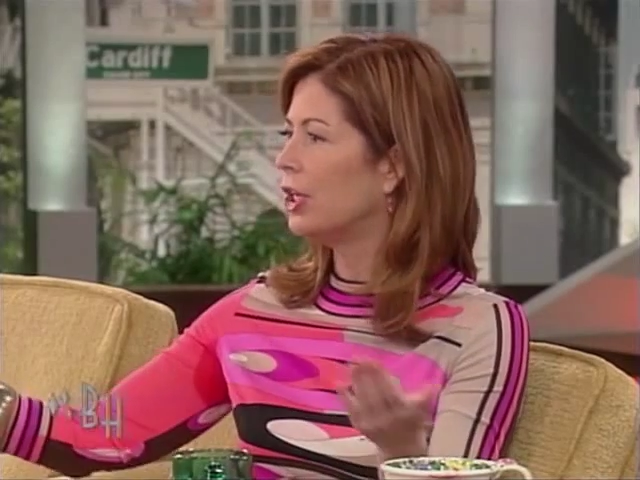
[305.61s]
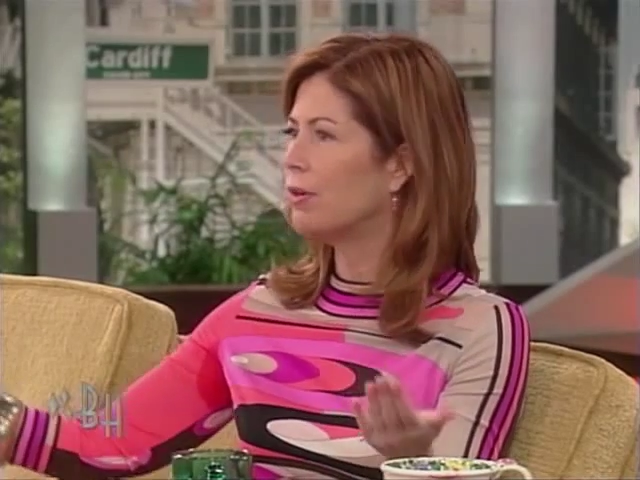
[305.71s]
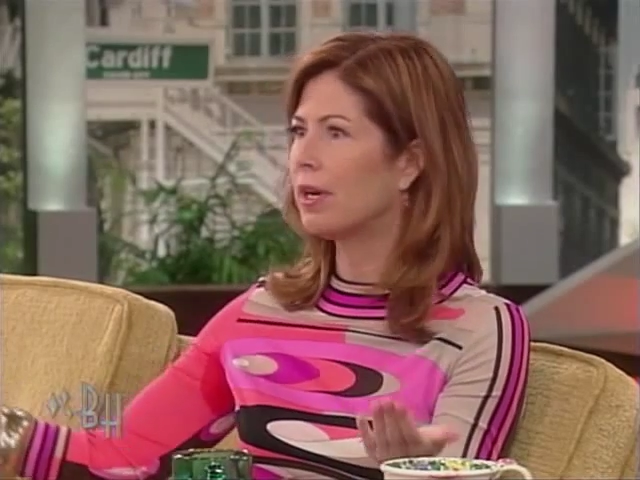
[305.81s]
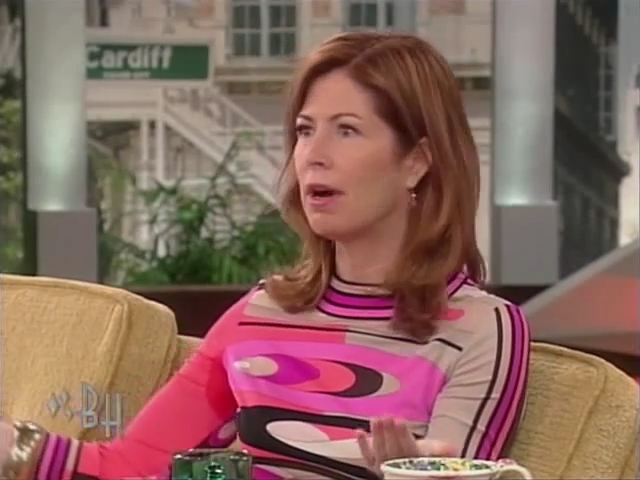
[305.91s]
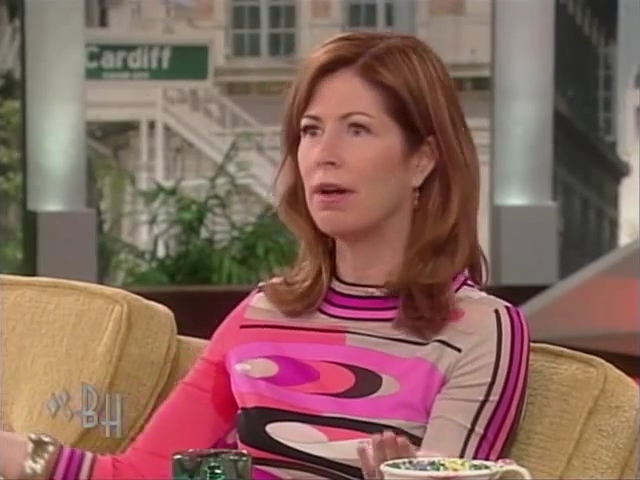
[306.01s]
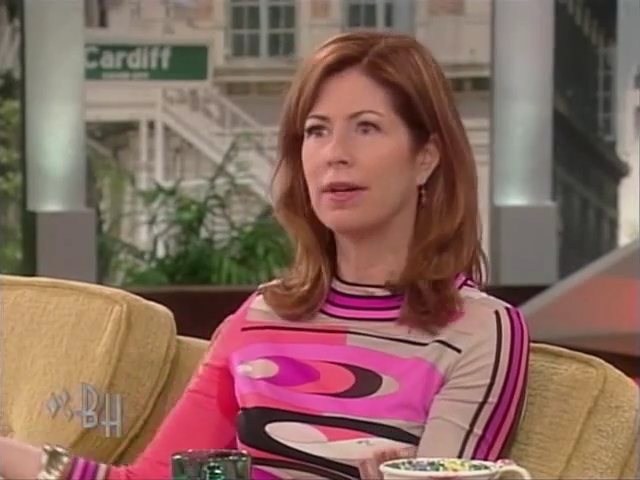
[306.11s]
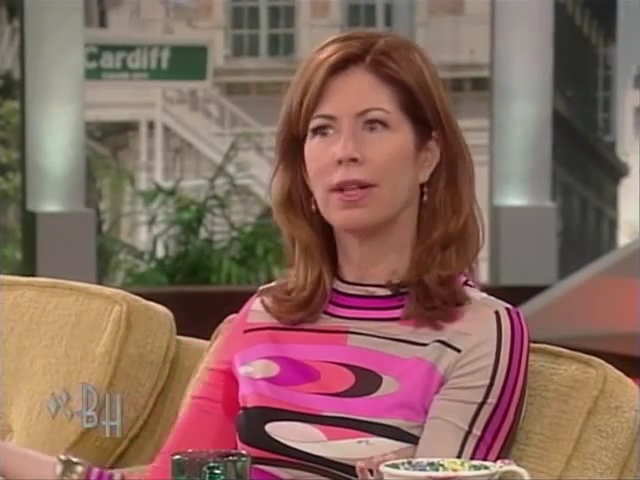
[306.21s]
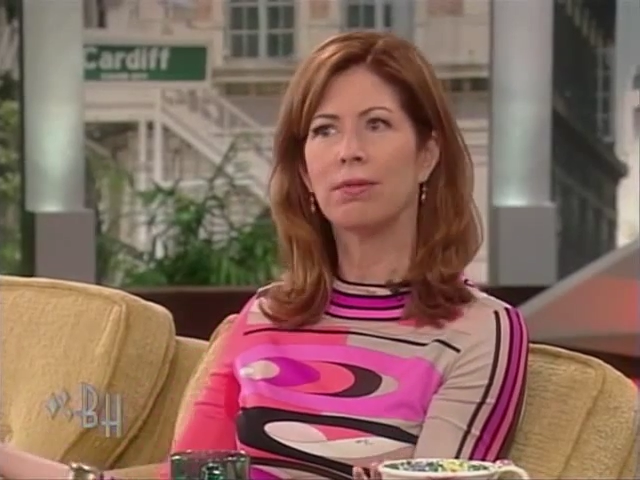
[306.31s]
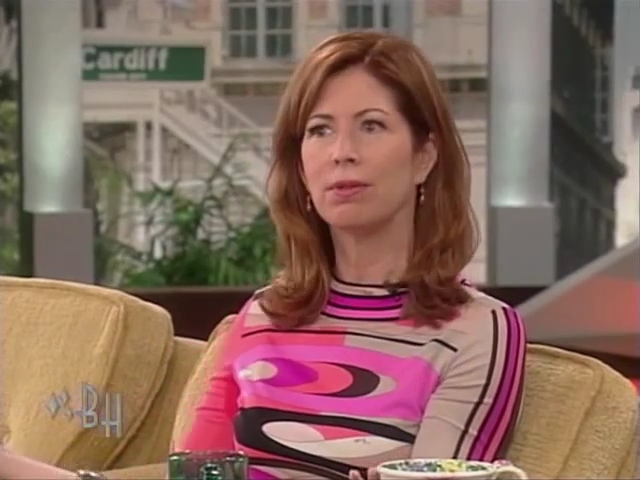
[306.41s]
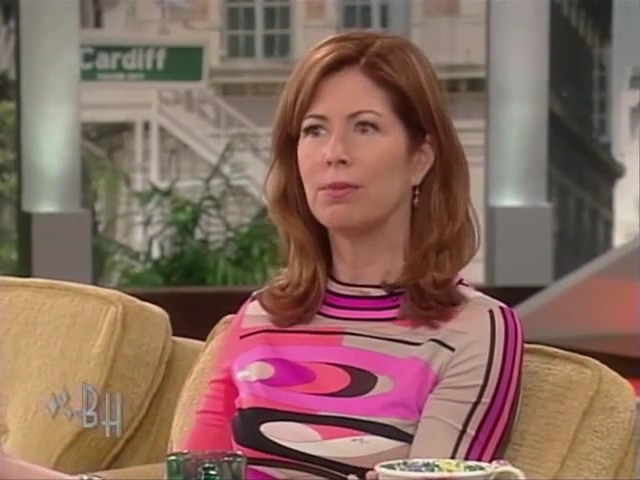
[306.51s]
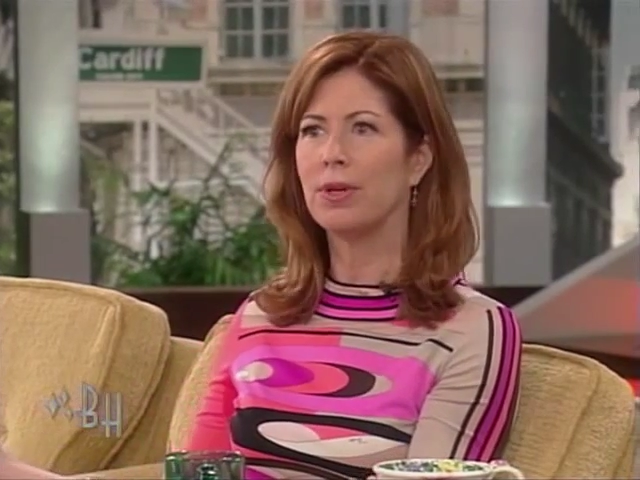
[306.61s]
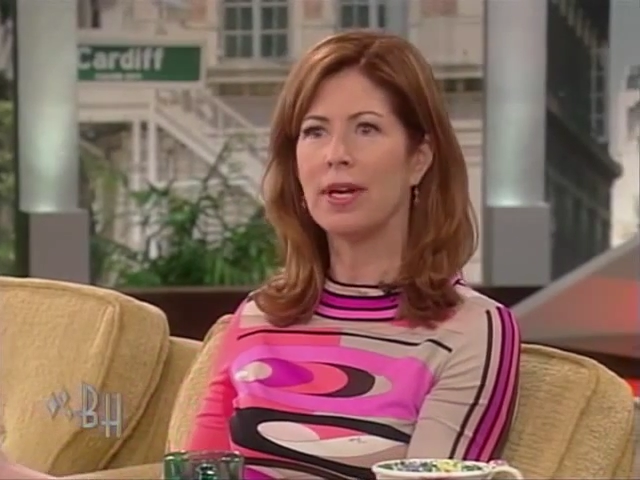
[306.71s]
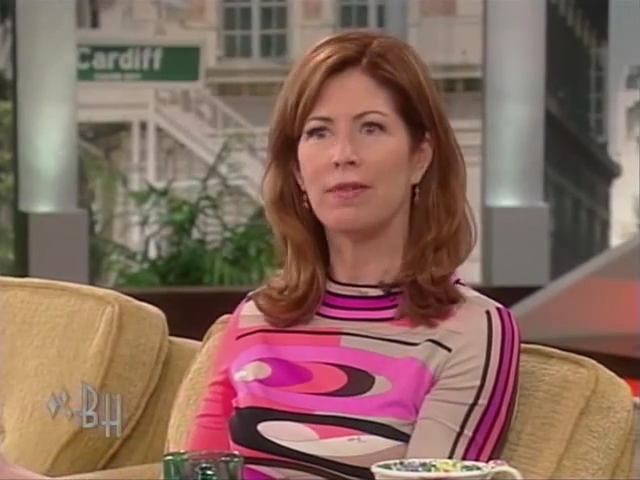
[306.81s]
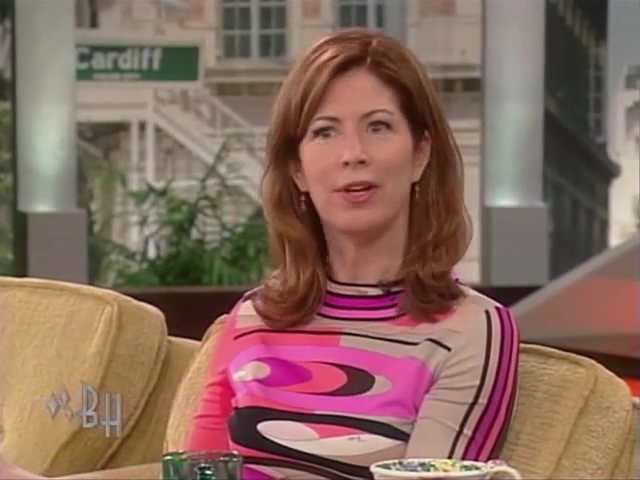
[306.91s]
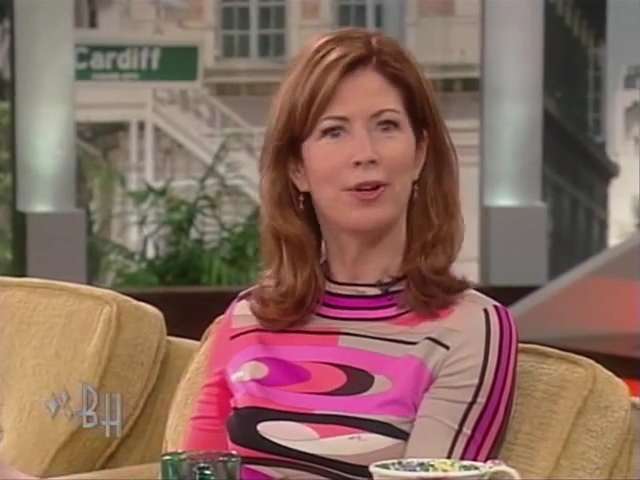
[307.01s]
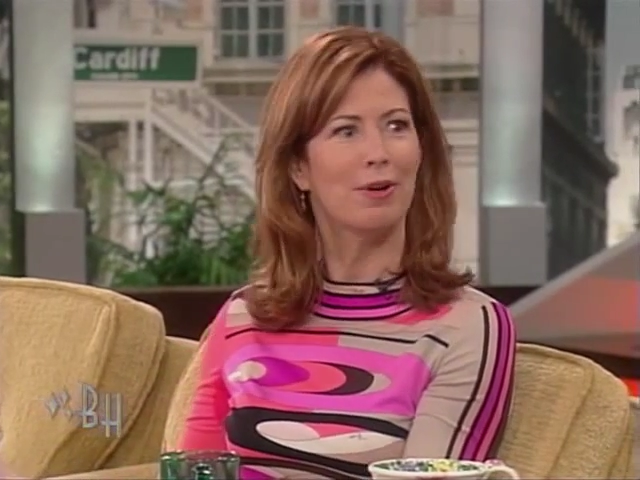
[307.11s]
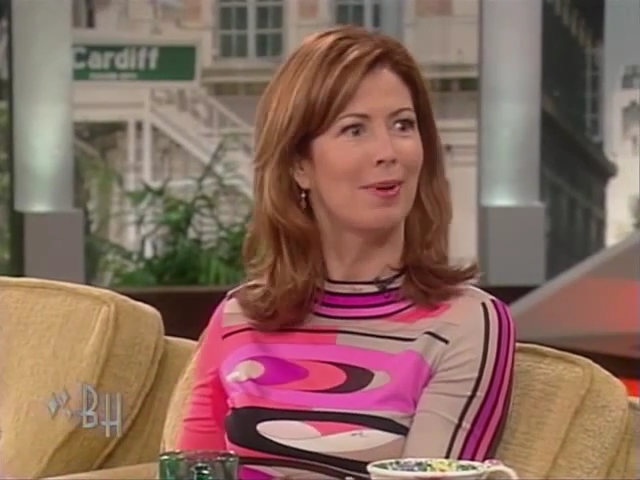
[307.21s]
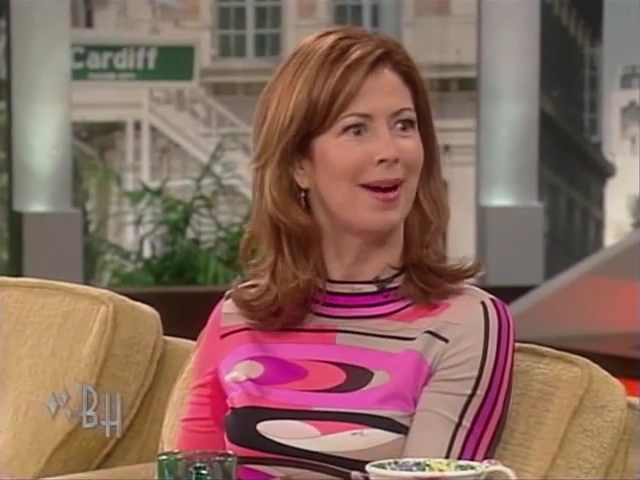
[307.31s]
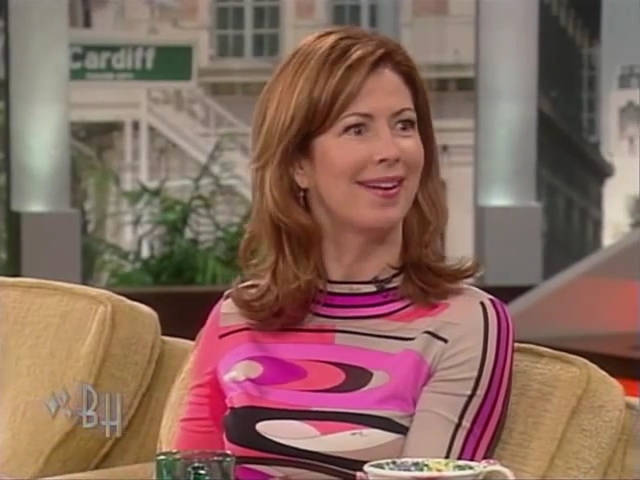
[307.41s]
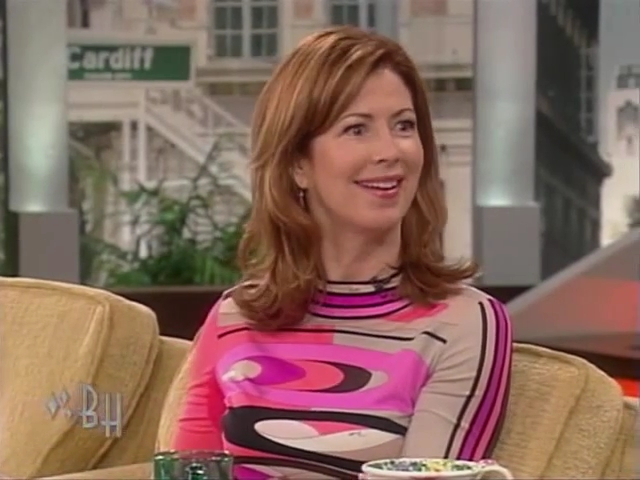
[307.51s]
you had a whole other room you never knew
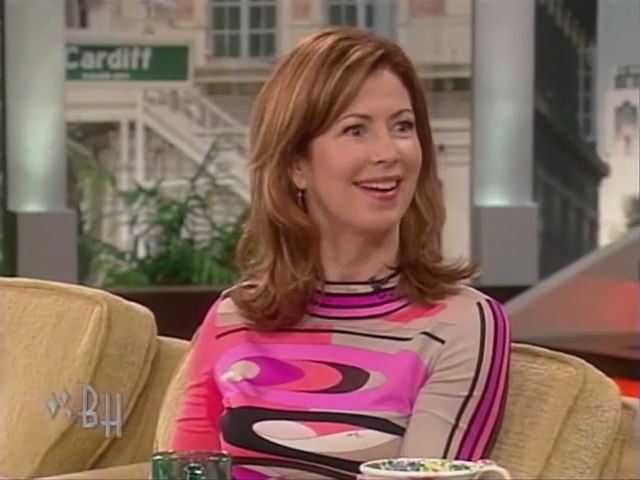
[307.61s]
about.